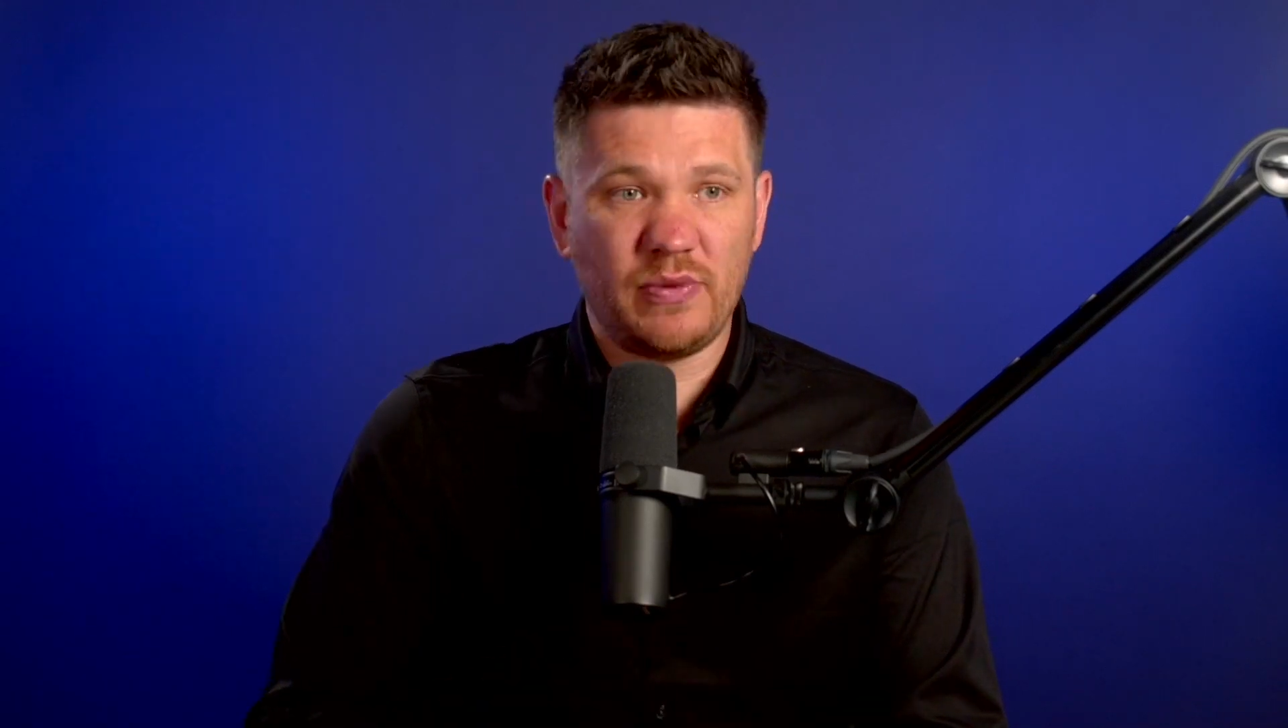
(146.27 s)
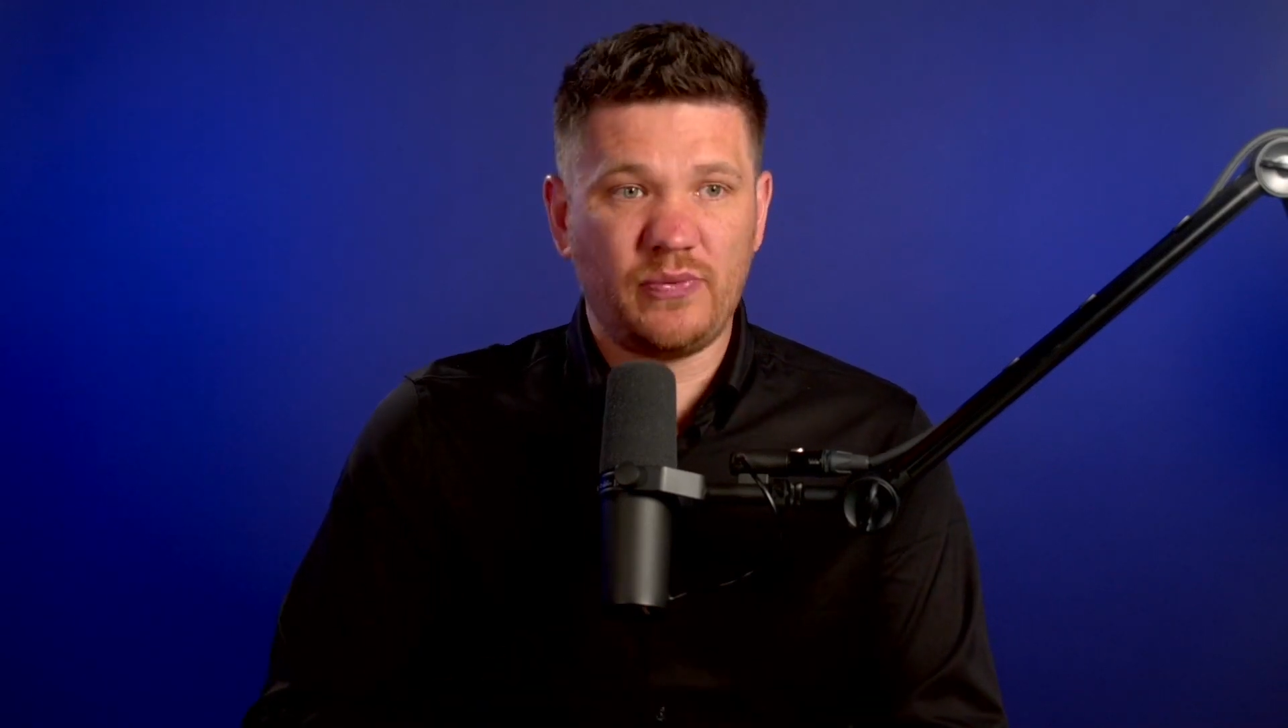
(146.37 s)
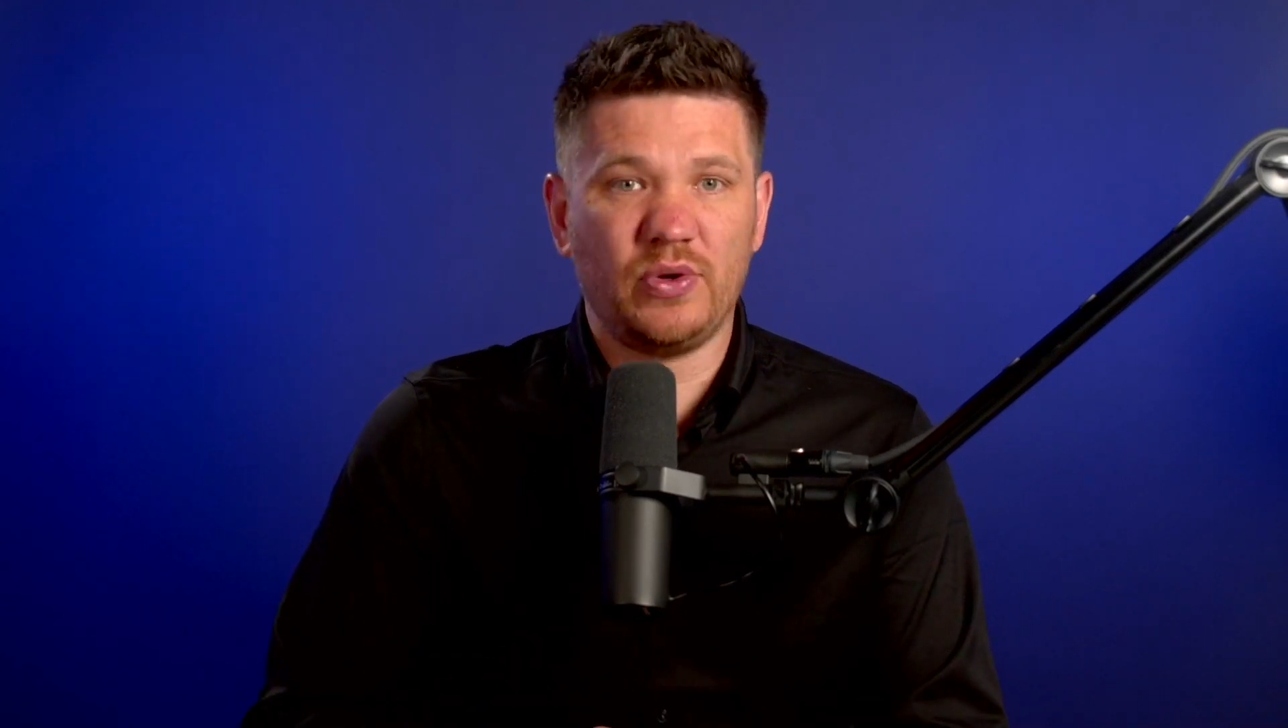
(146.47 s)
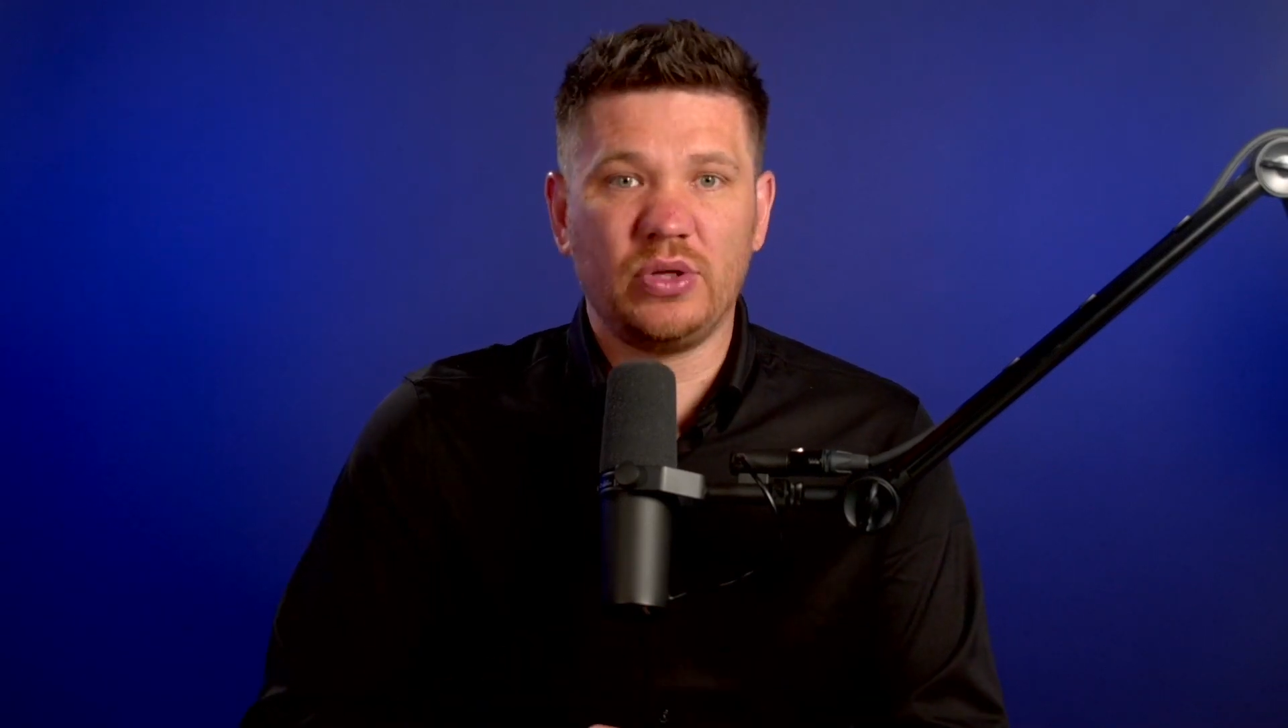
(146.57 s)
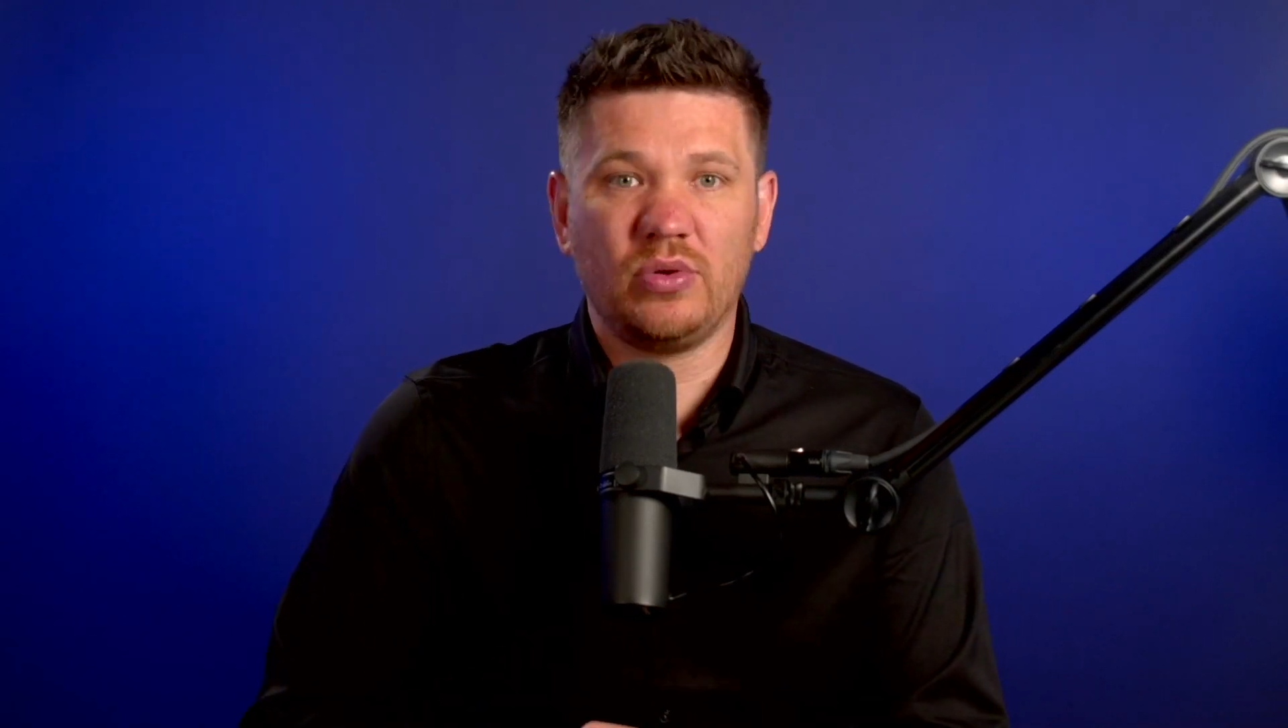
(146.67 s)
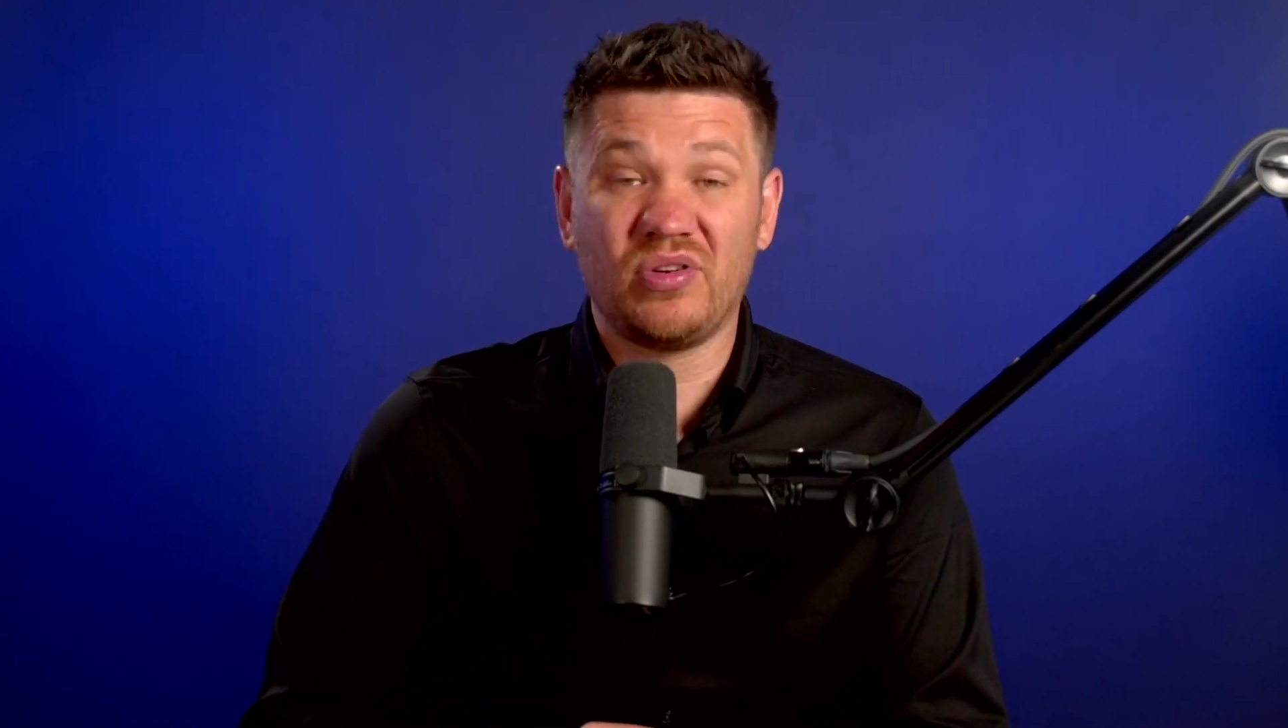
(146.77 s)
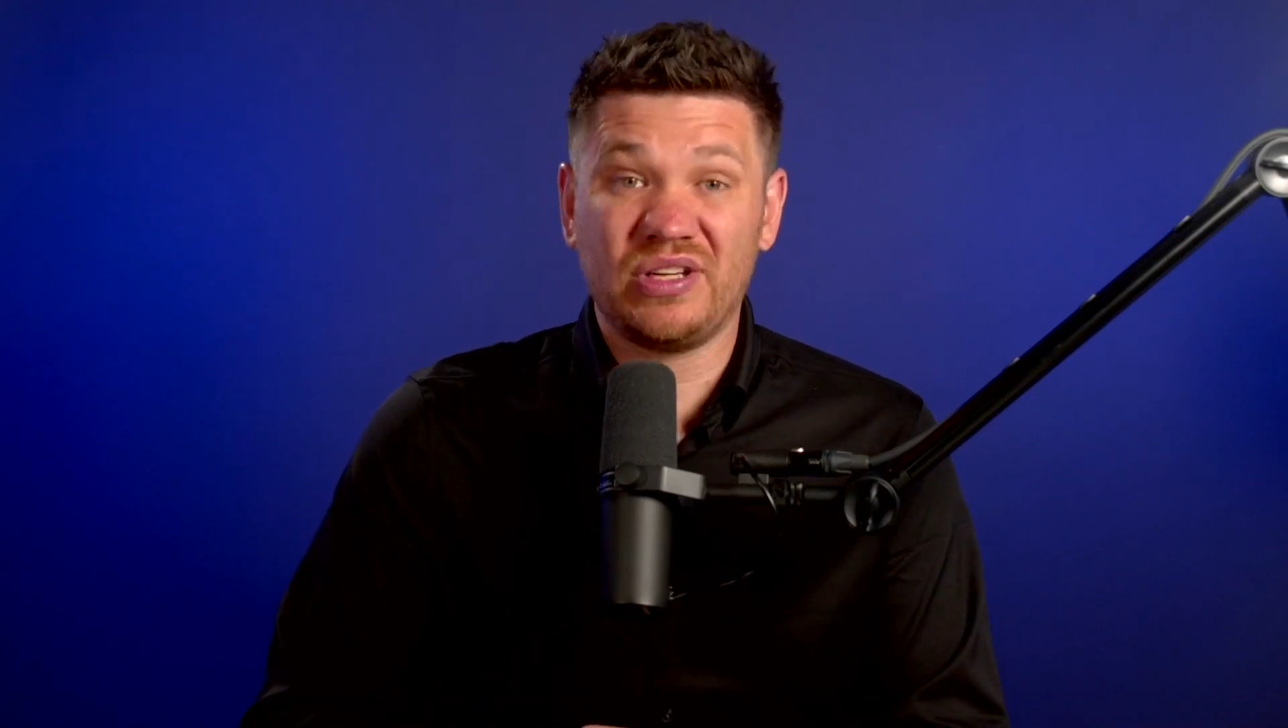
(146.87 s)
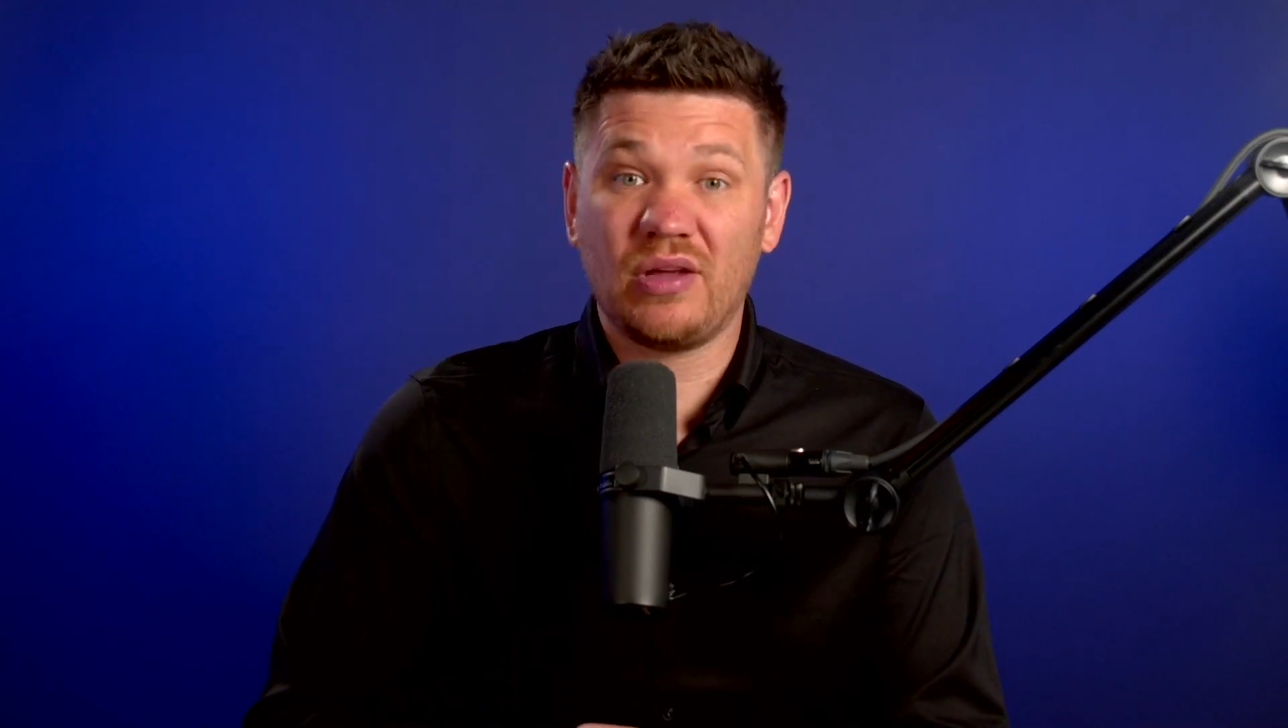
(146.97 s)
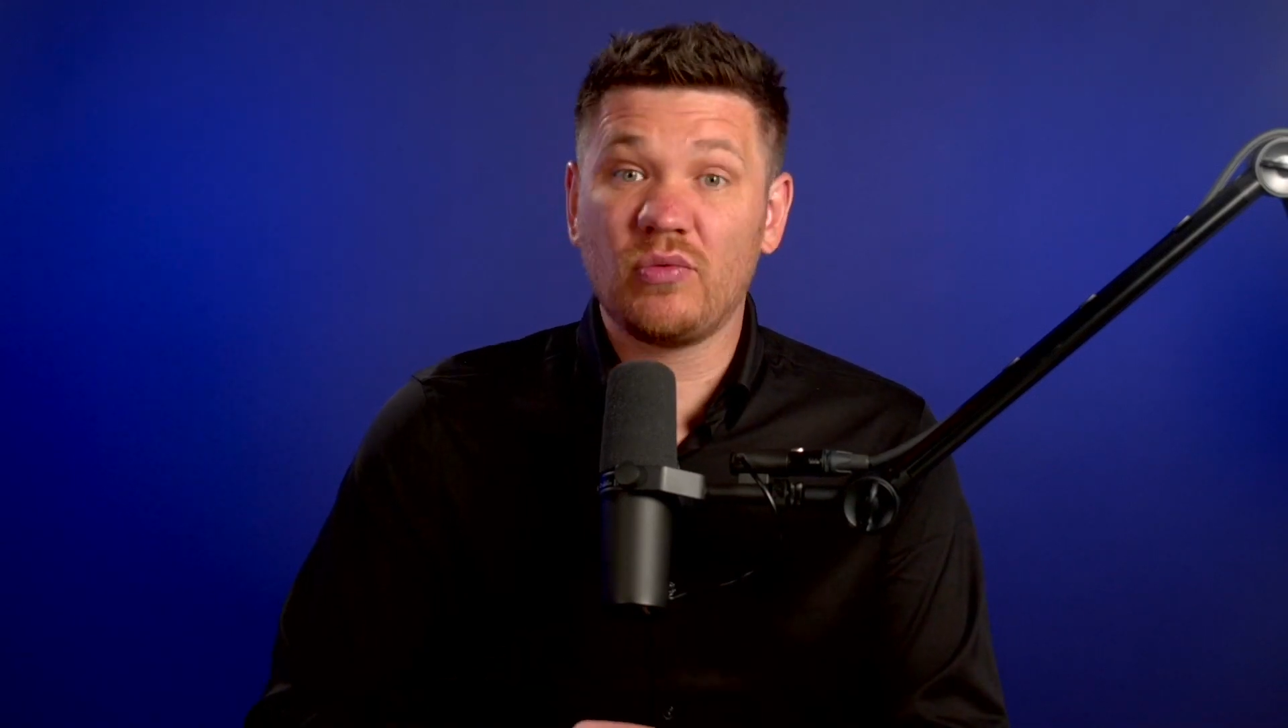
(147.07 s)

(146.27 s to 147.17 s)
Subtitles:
before the Lord.